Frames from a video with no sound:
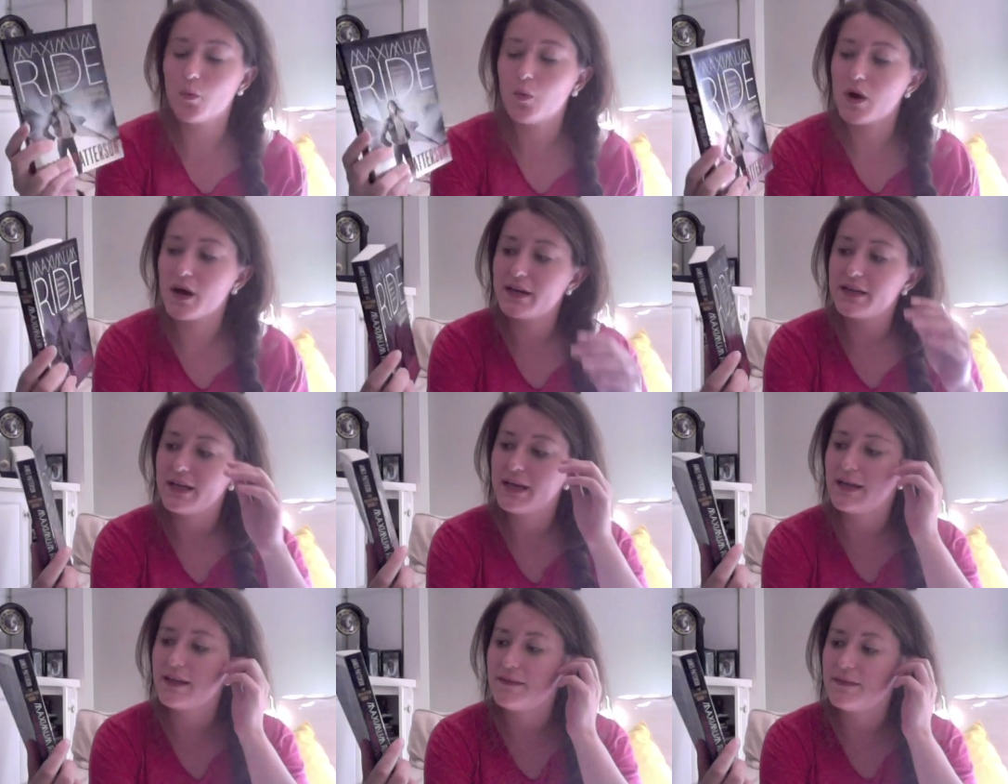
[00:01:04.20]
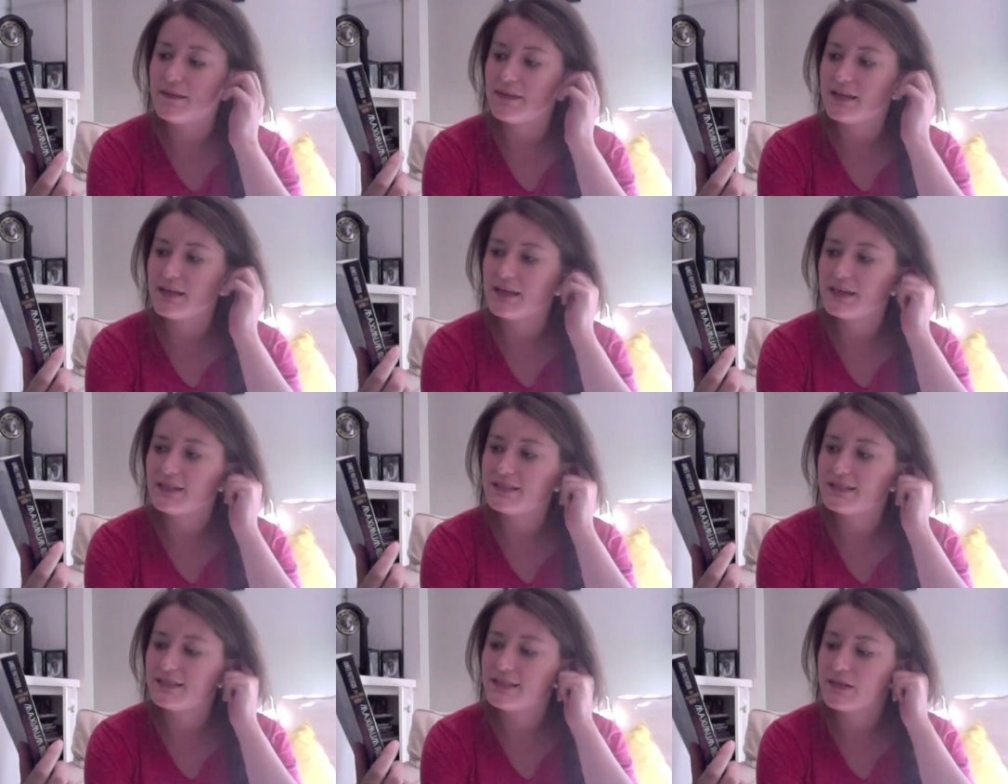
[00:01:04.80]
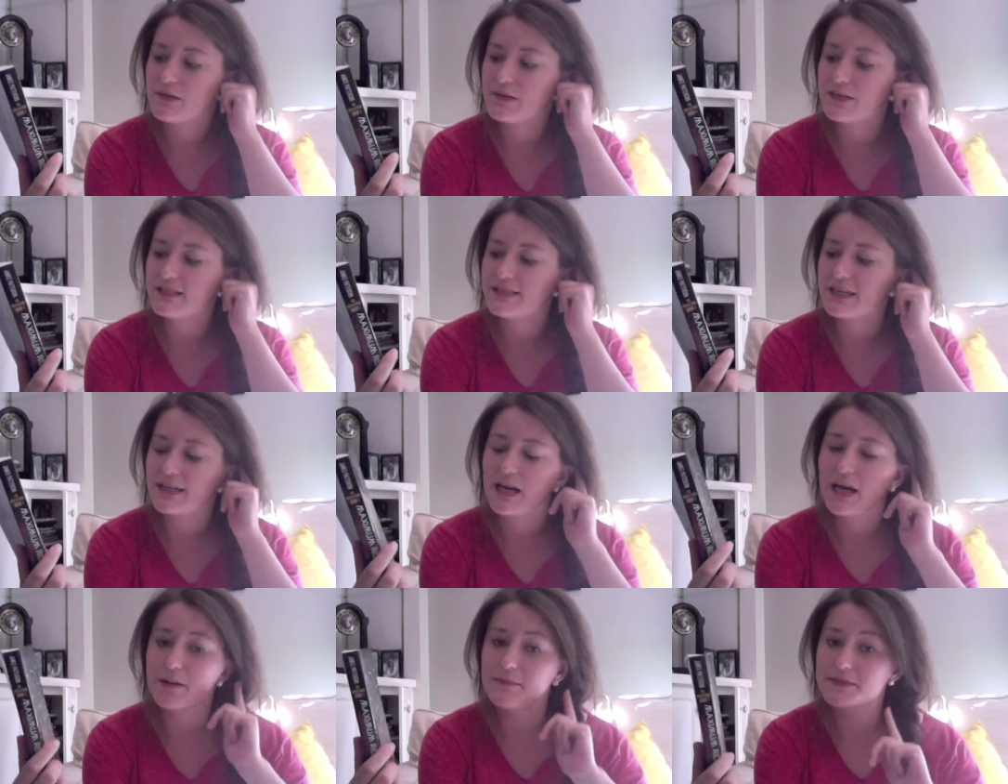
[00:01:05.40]
one in the series
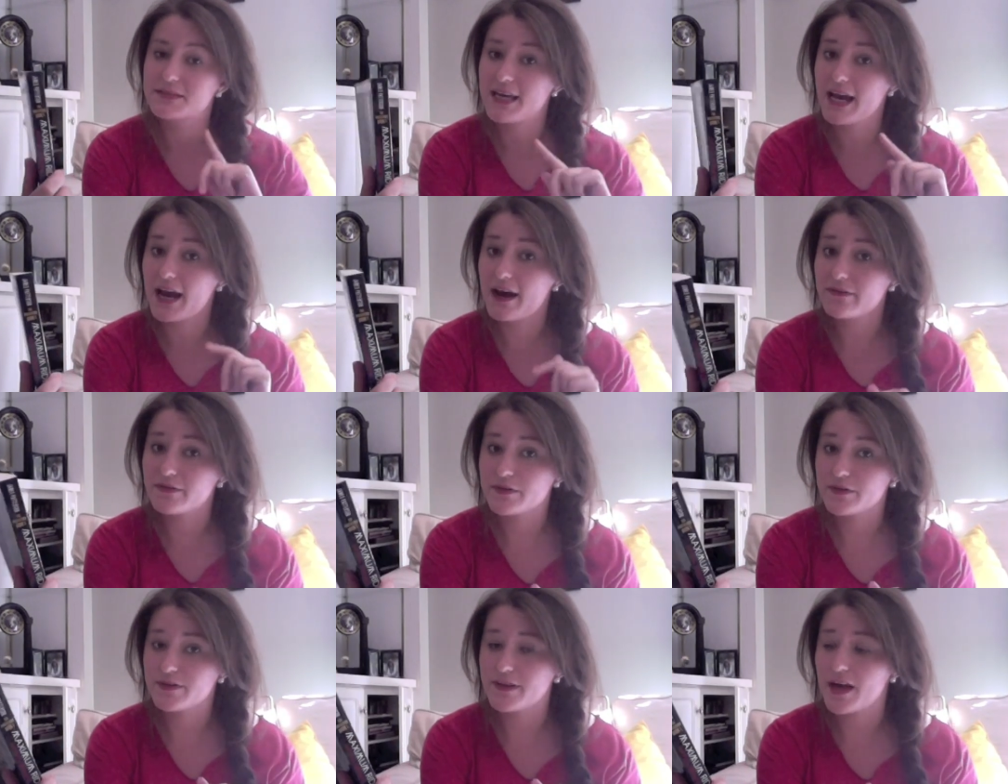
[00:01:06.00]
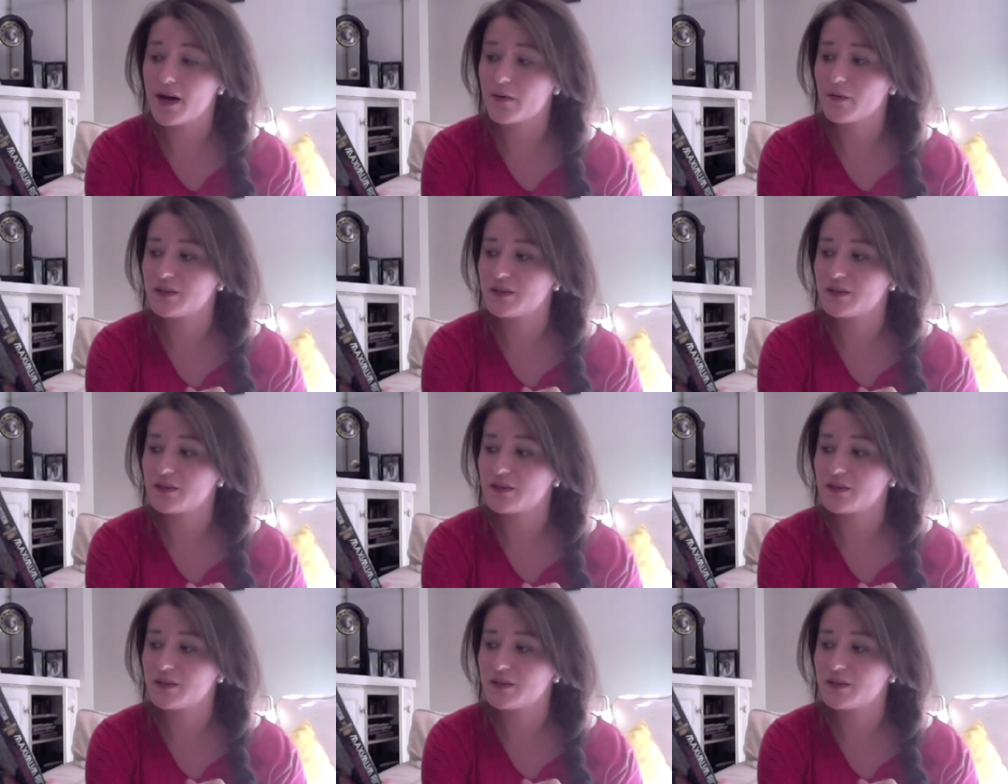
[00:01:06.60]
that comes after that,